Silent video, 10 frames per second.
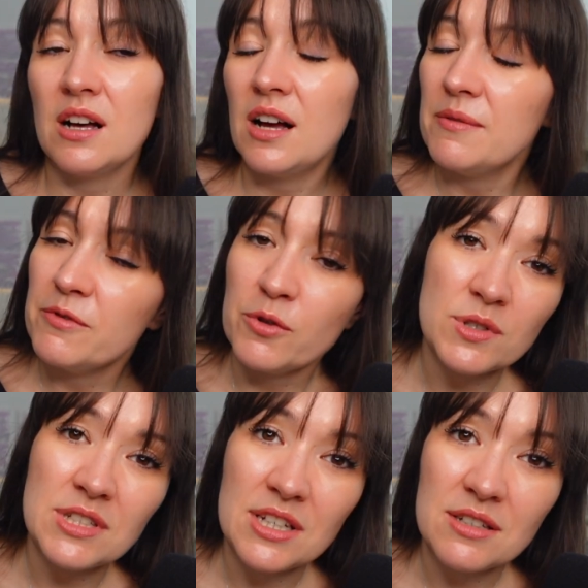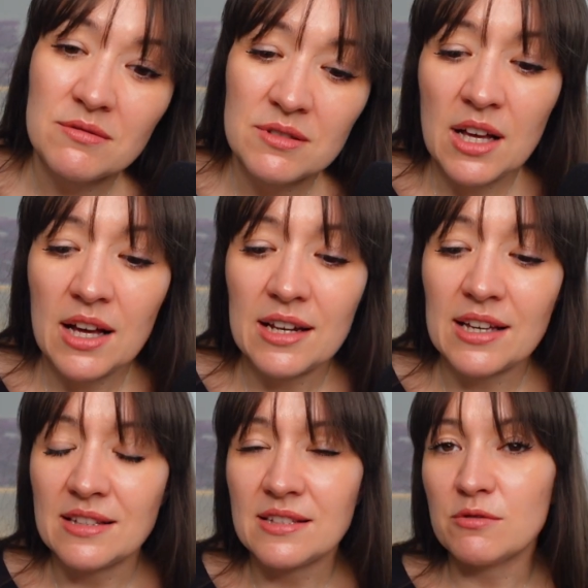I'm 40 now, and
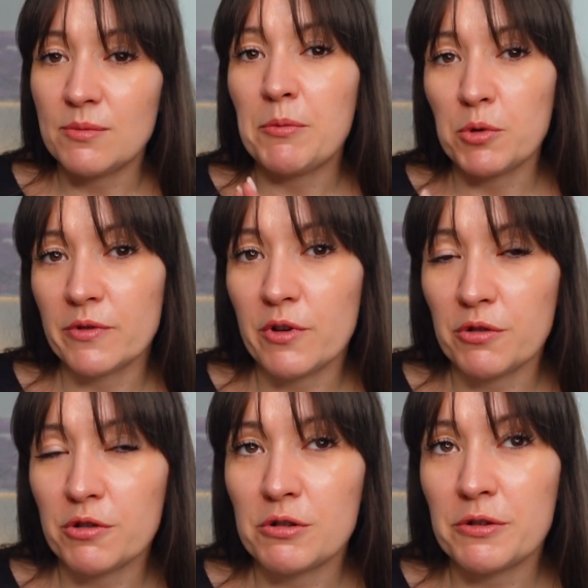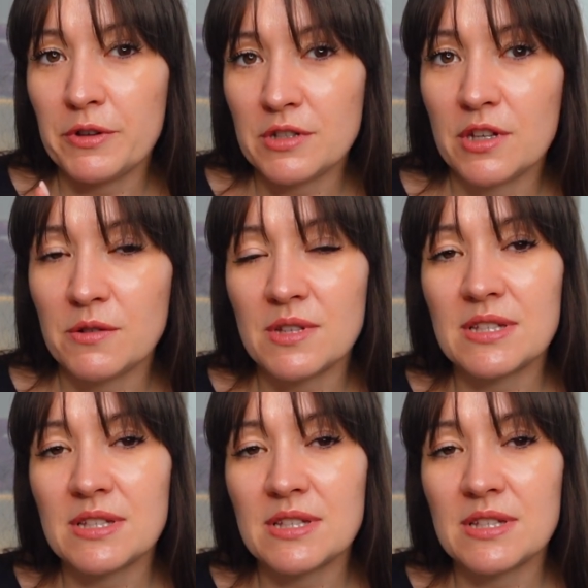I can still remember all the choreography to those.